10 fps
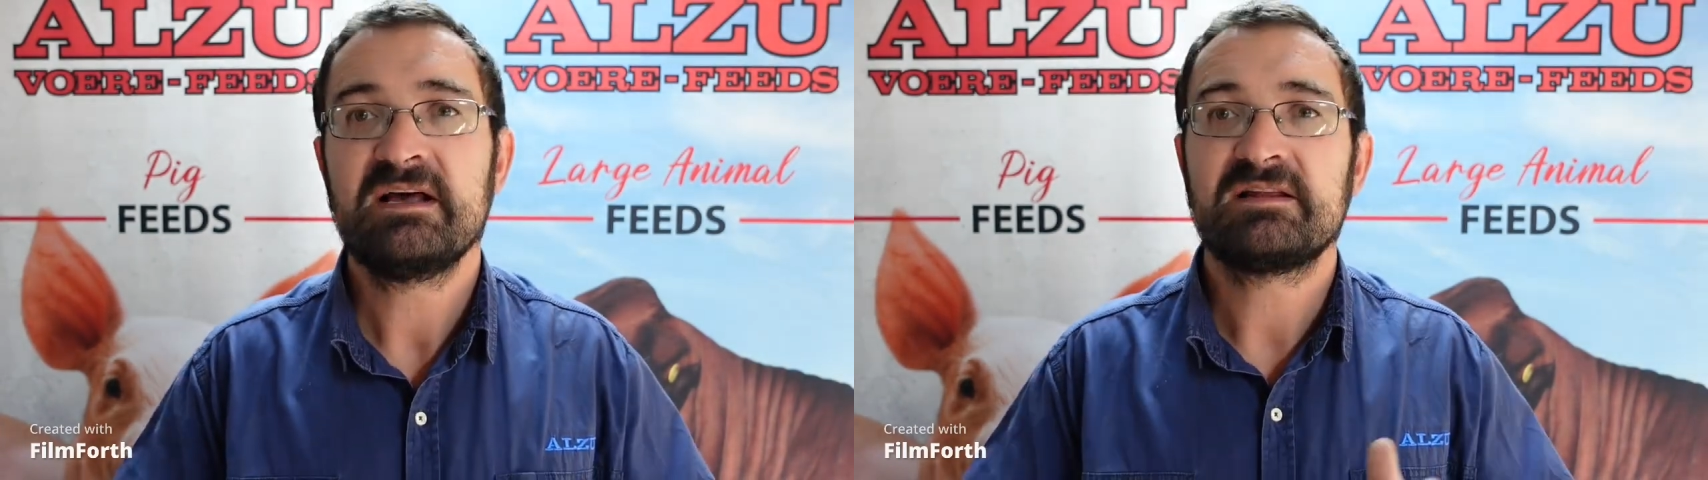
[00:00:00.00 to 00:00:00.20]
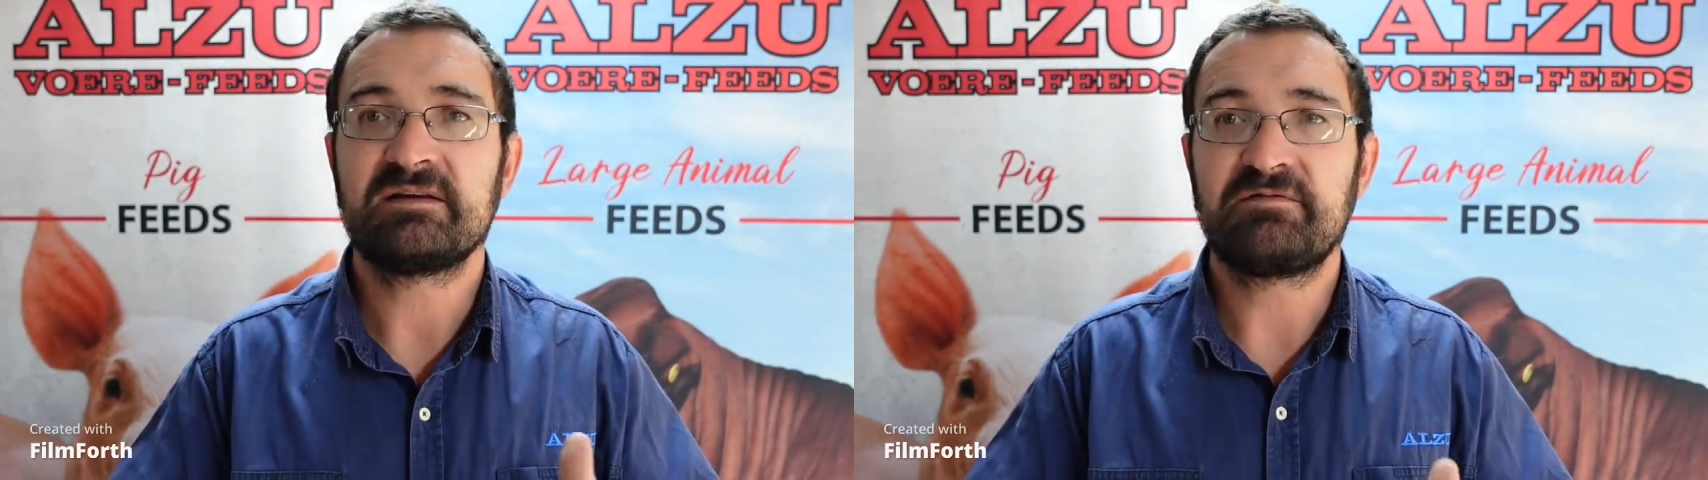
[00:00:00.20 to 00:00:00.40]

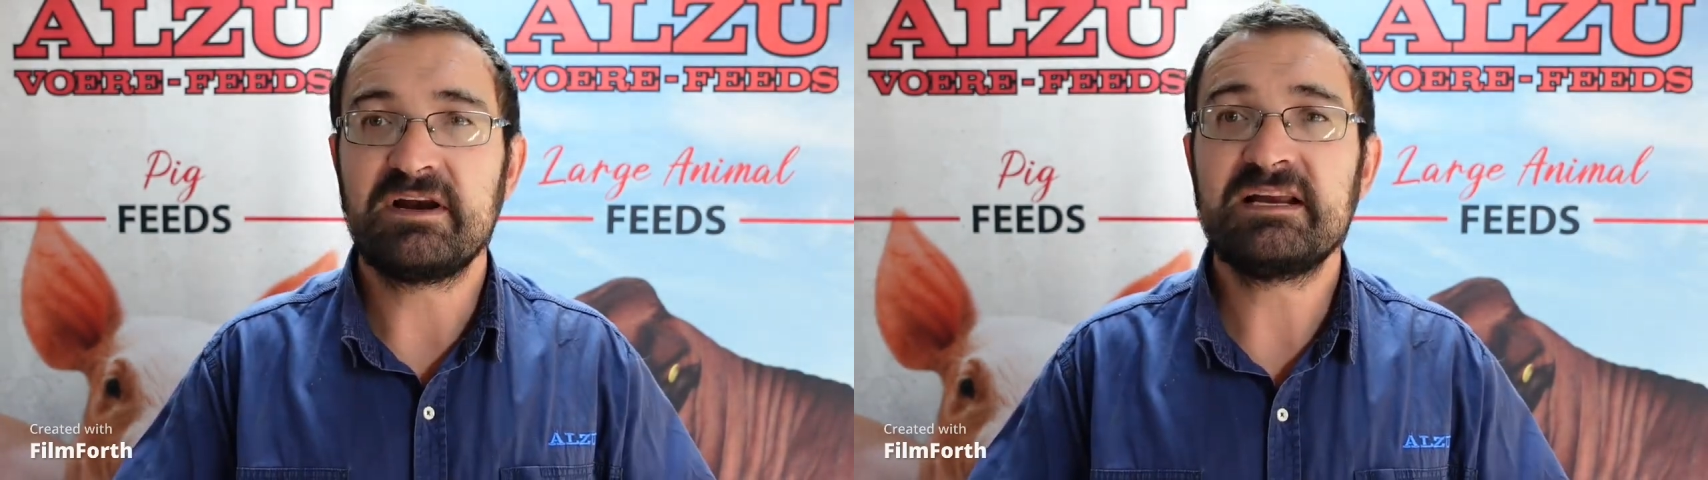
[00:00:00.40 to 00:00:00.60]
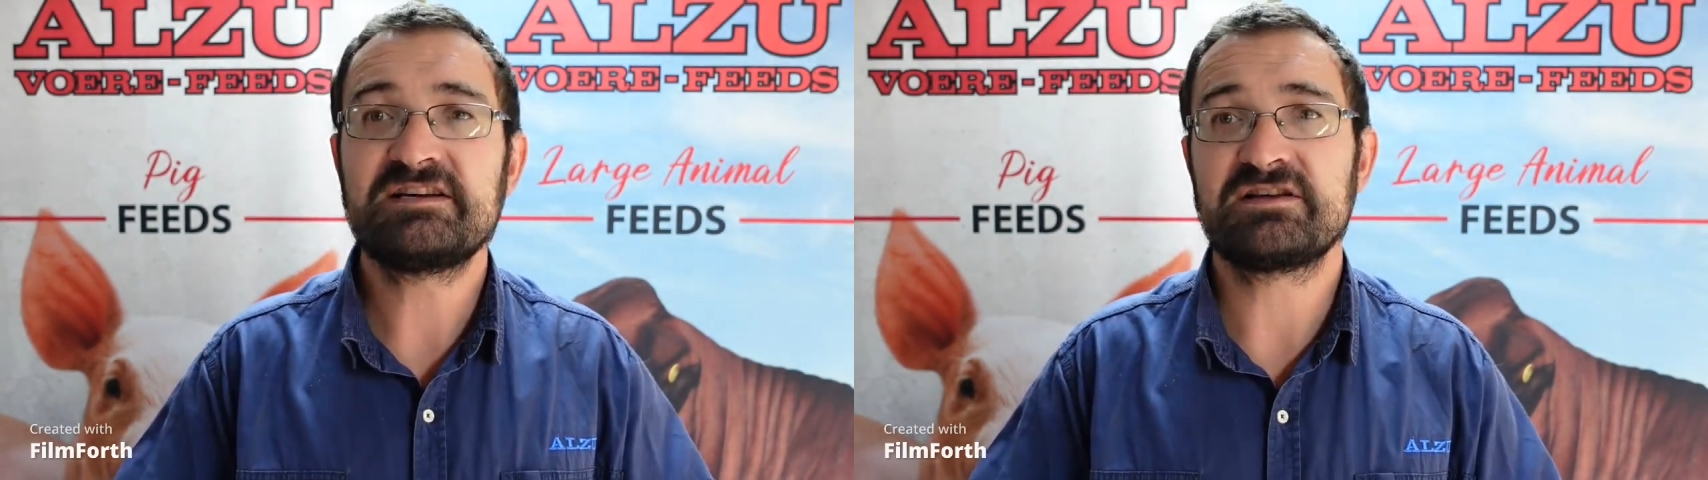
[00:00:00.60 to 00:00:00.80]
The
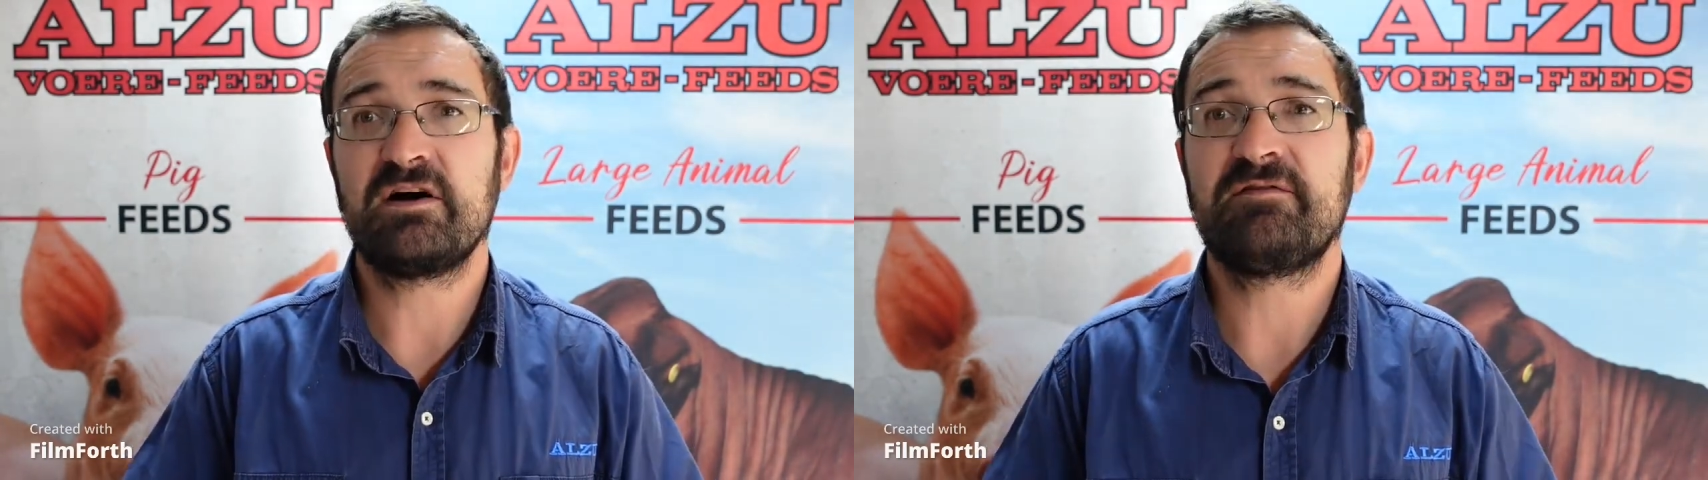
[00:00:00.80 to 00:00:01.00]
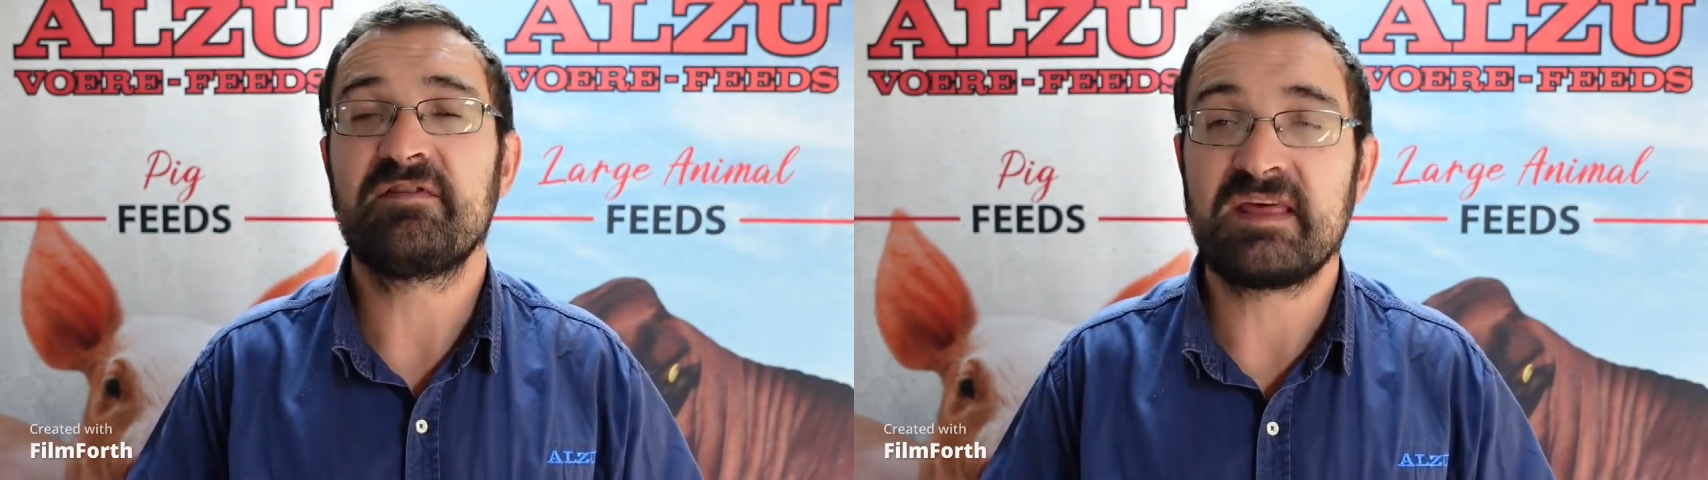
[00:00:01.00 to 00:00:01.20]
friendly
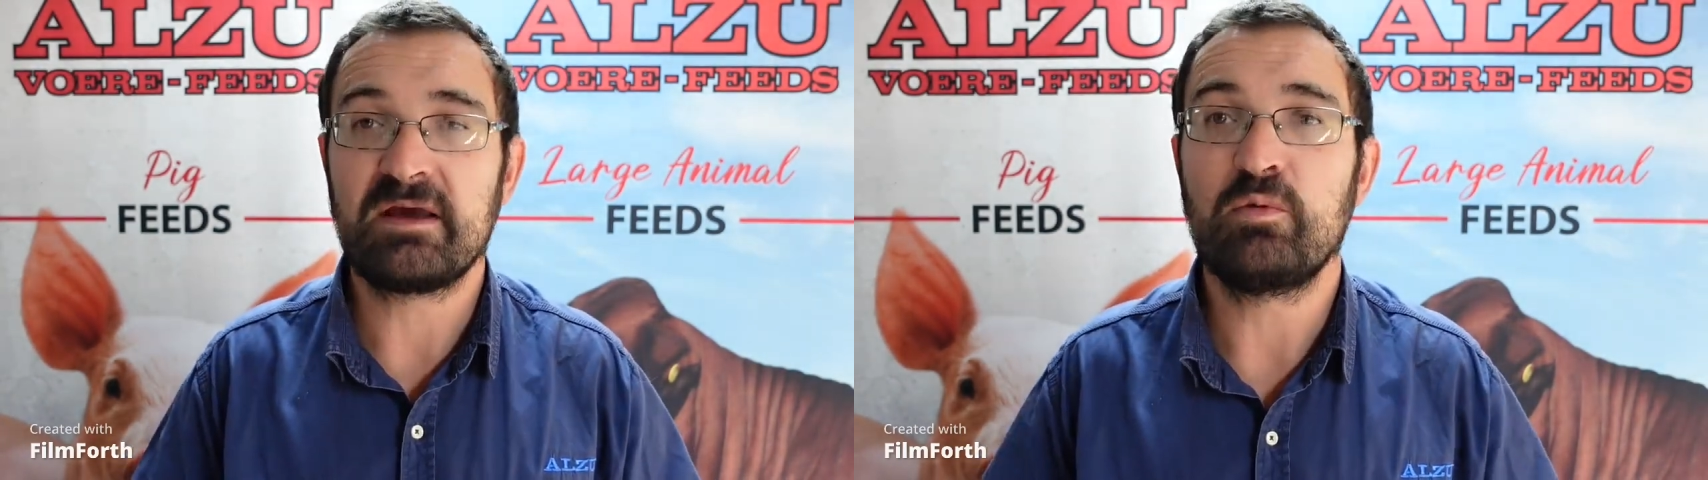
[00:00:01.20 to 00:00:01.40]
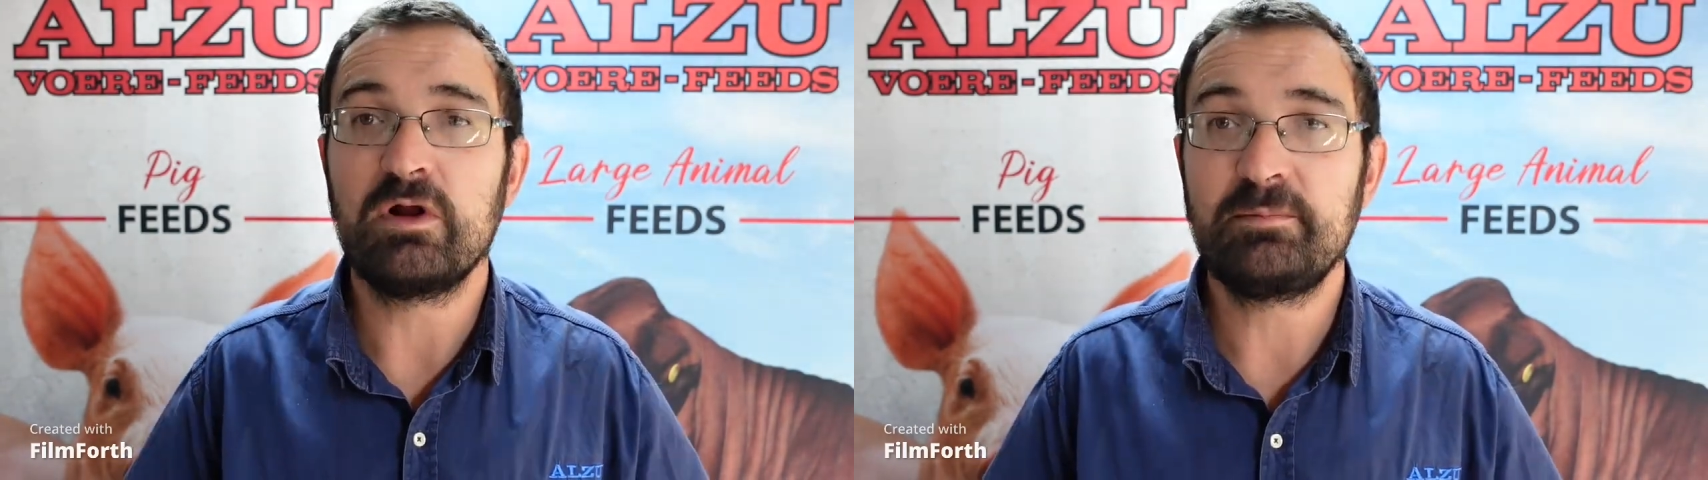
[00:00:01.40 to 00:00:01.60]
staff there will